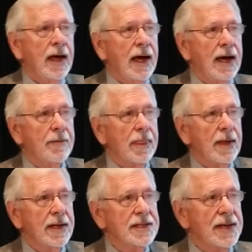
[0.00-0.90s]
Uh,
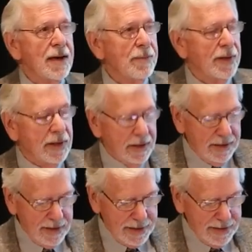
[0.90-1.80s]
an
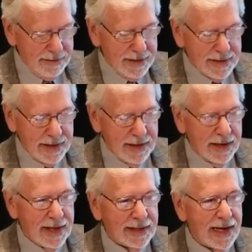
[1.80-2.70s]
example that, that
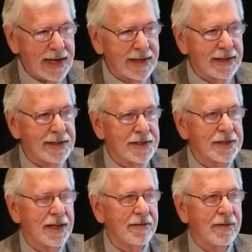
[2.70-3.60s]
uh, I like
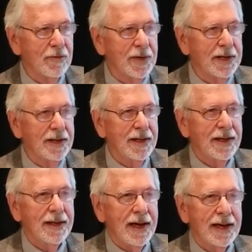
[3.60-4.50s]
is uh, when
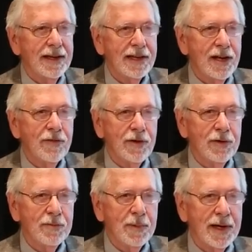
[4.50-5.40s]
I get
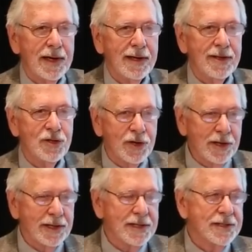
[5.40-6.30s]
interviewed by
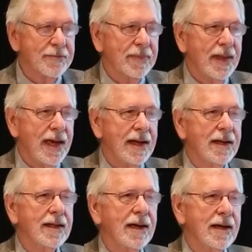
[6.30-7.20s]
journalists
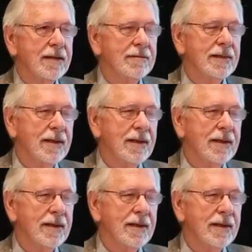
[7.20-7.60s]
and uh,